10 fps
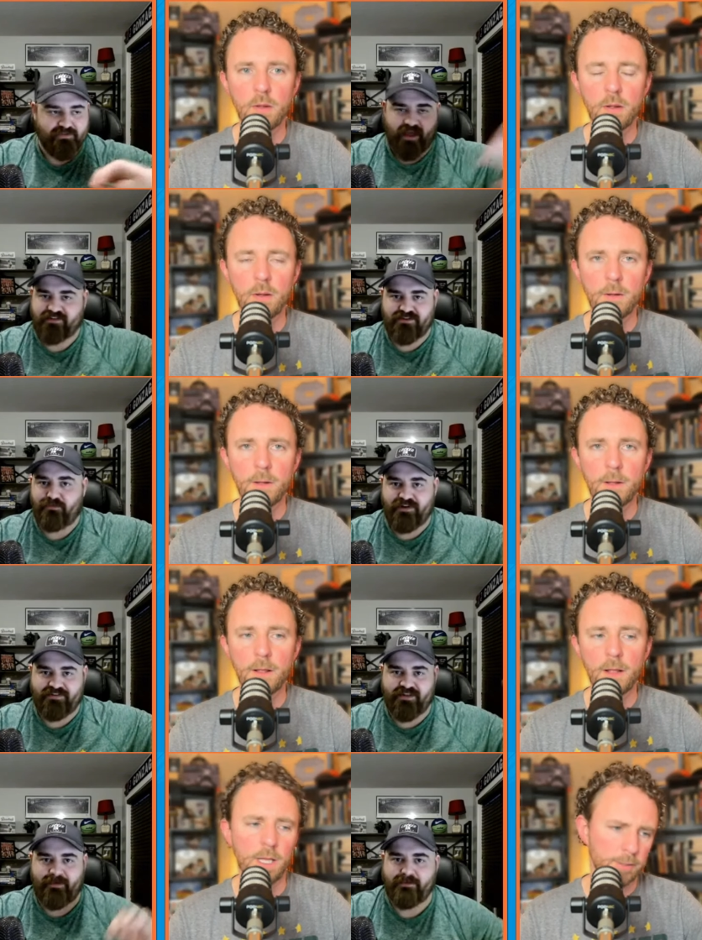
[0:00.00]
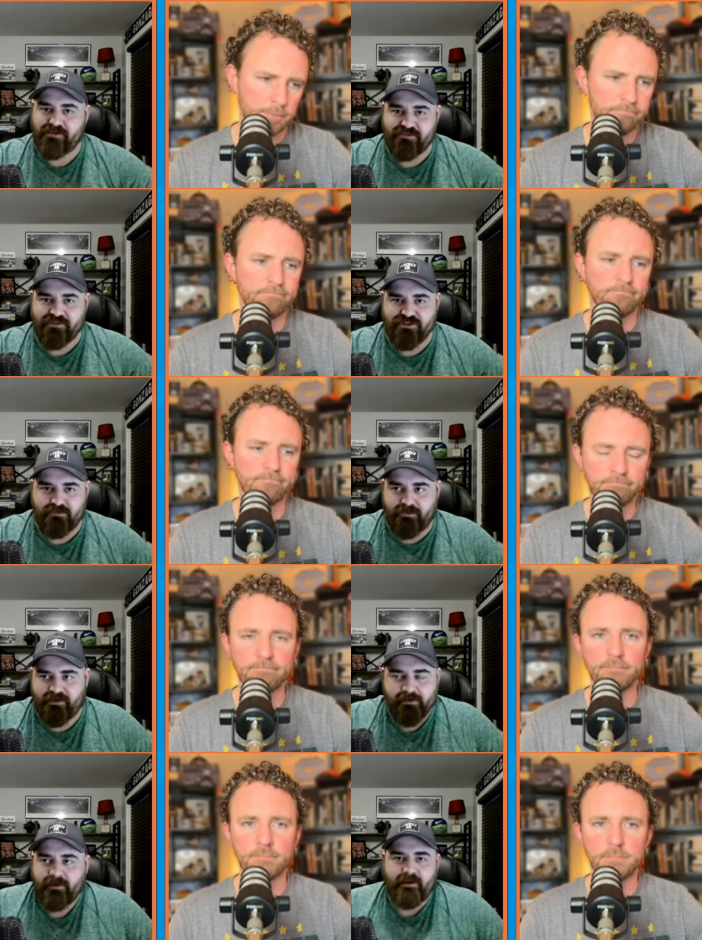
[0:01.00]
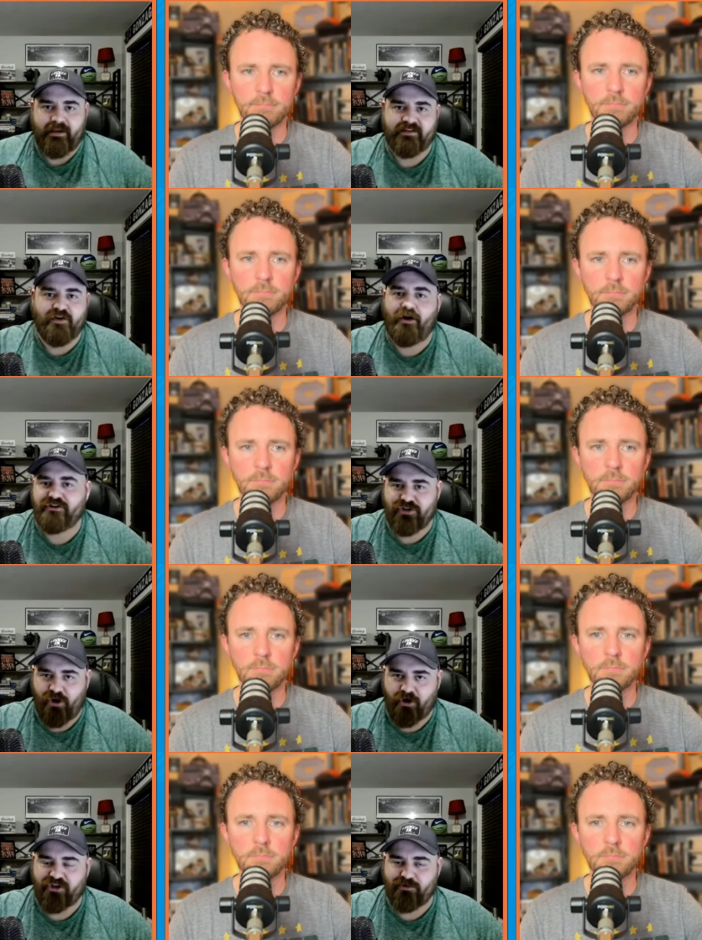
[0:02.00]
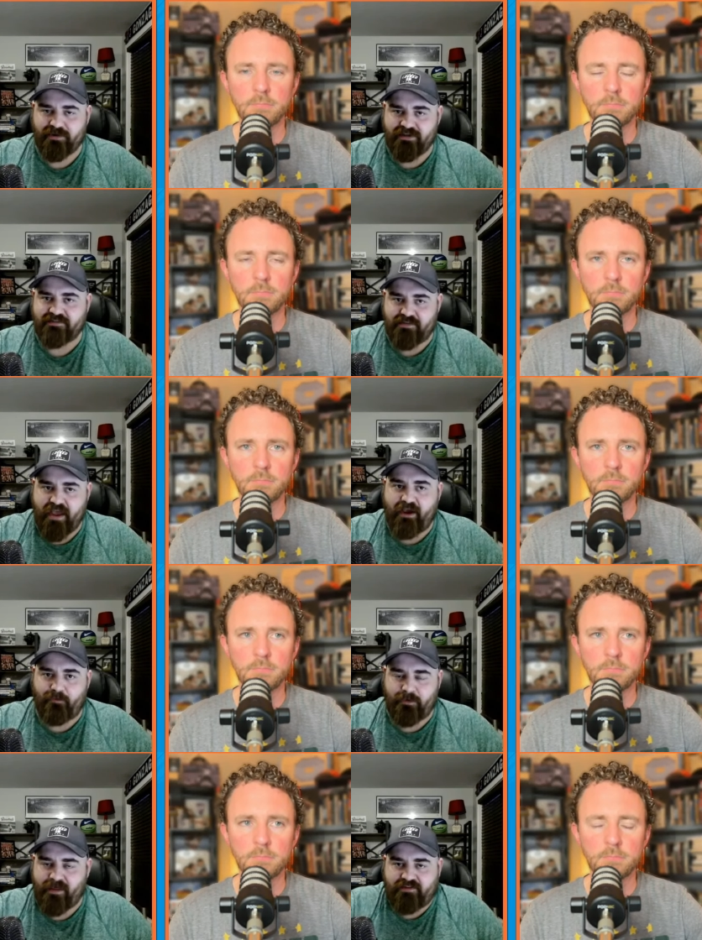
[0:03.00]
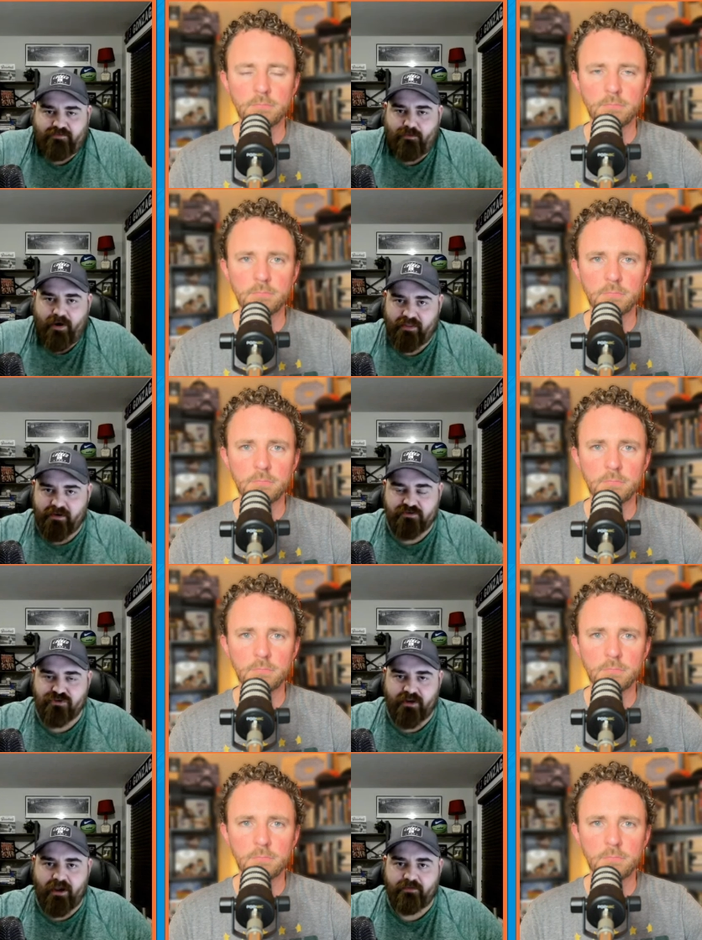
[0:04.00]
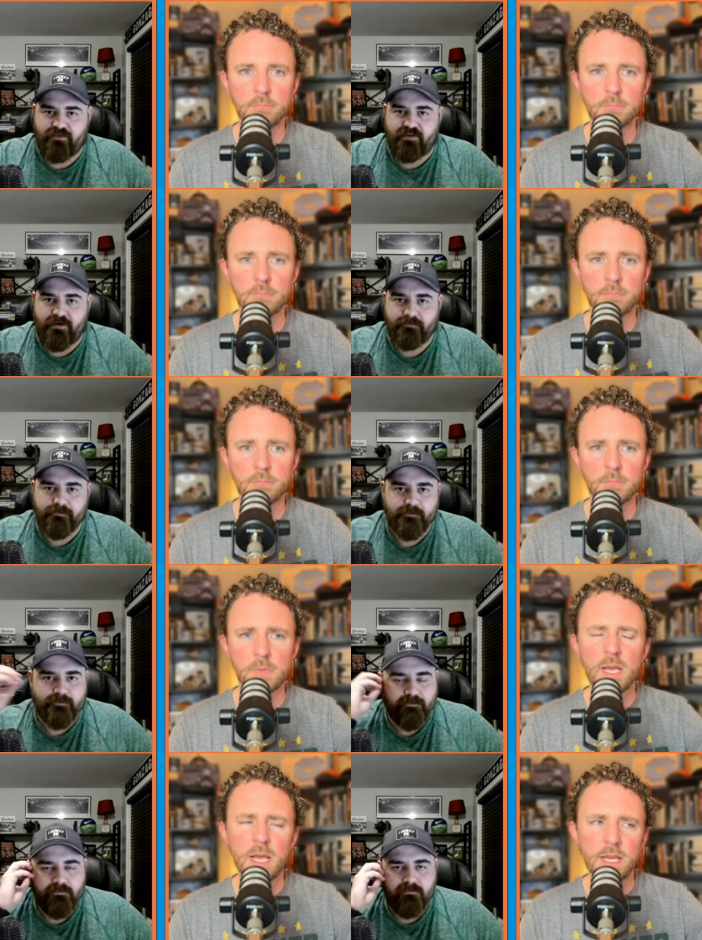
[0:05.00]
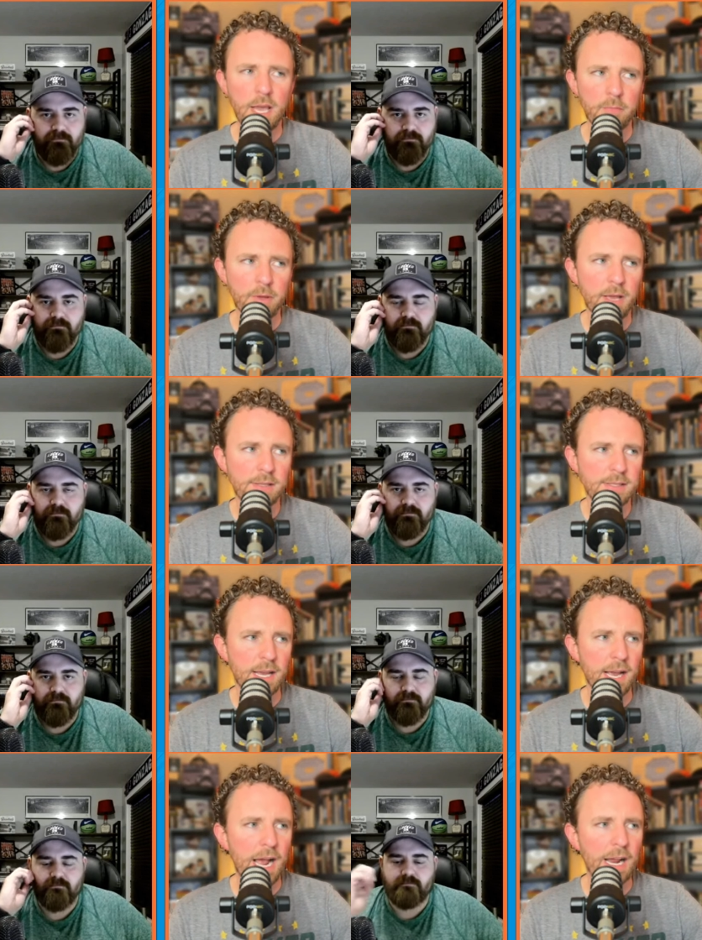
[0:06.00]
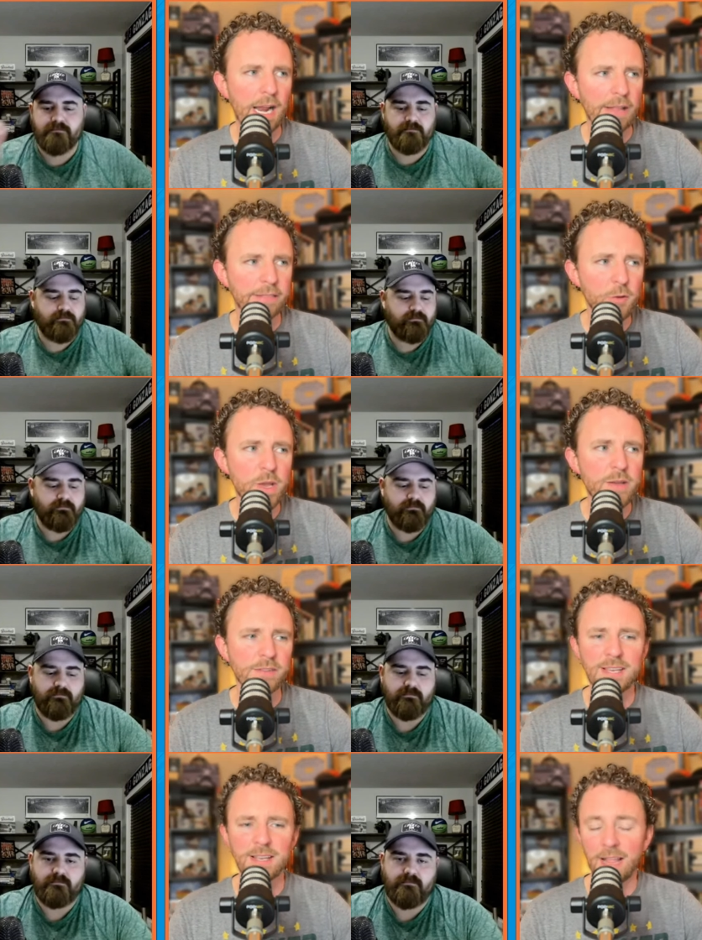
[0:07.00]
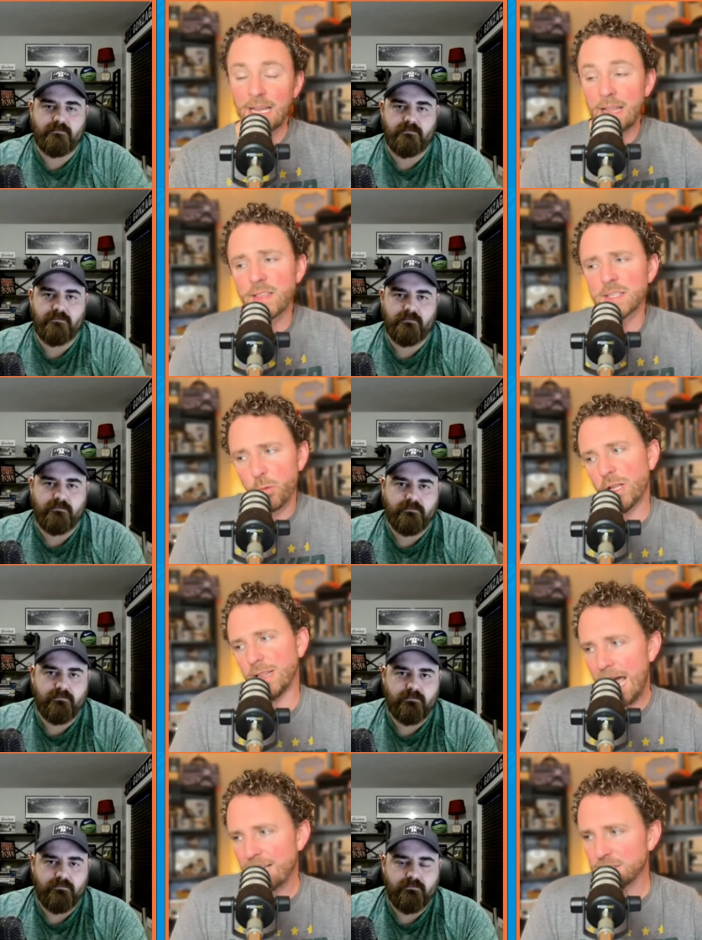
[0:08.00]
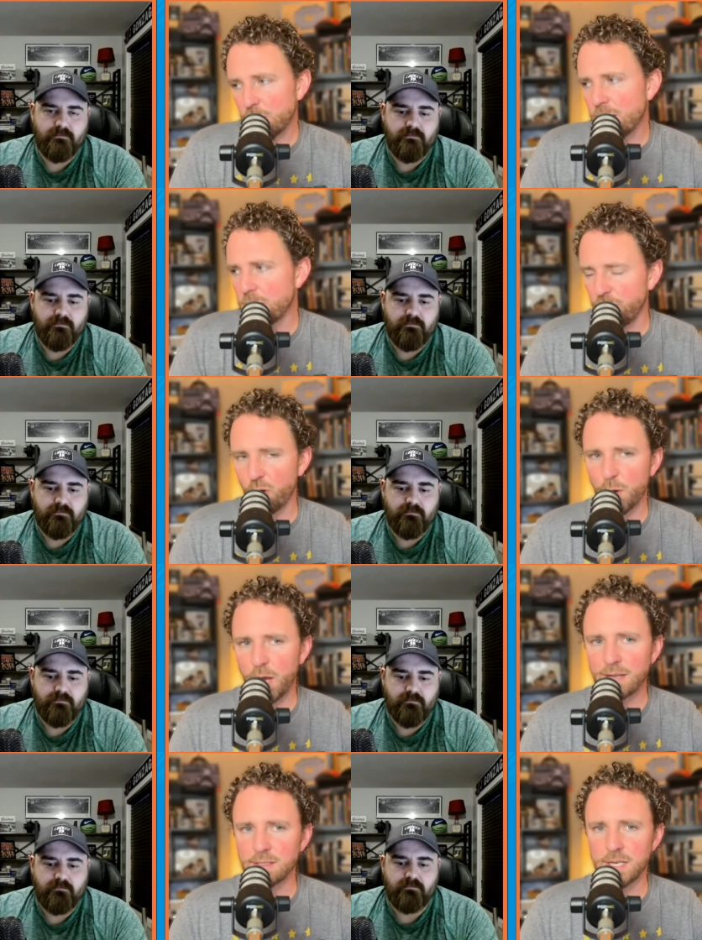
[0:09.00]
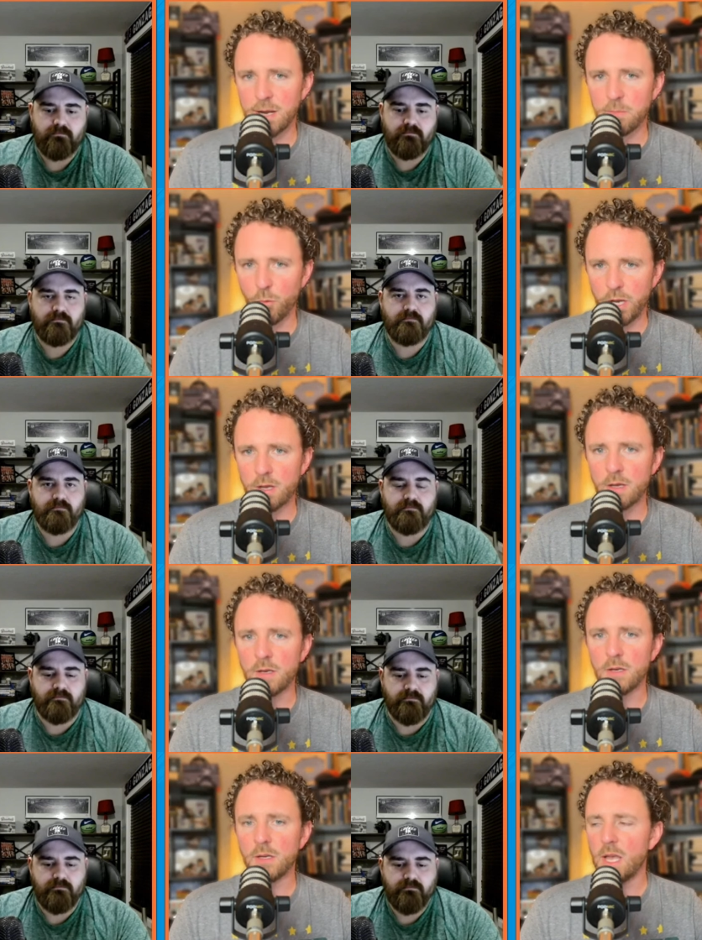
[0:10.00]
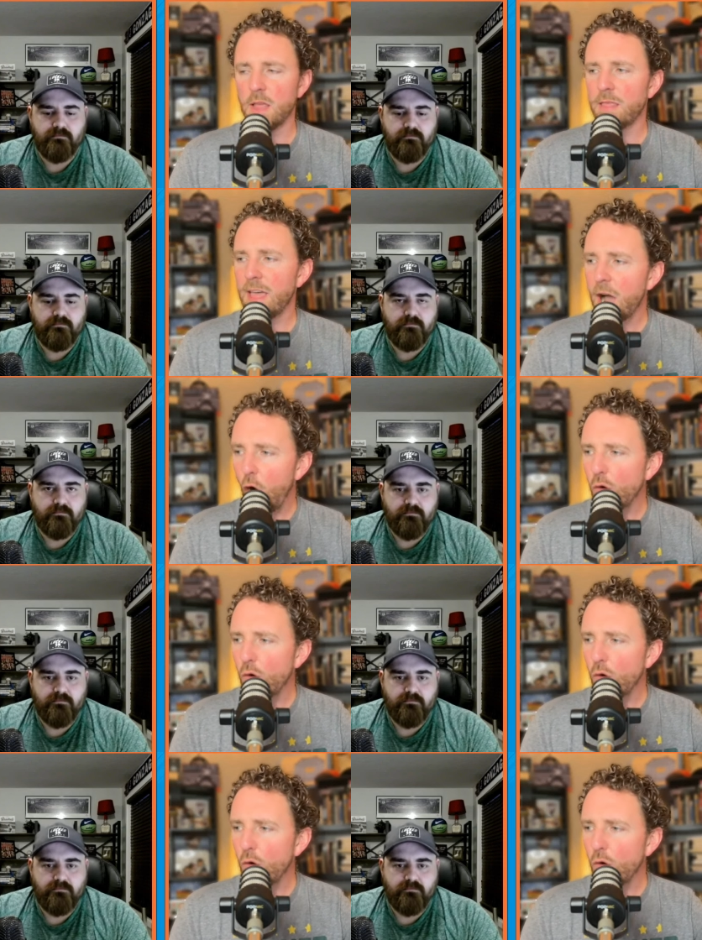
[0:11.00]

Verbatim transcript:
Speaker 1: that's the reason they made the decision, but it's hard to argue against that when that's the way that it shook out this time.
Speaker 2: Yeah, because I, I think we even said like at this point last week before we got to champ week, mm -hmm. they all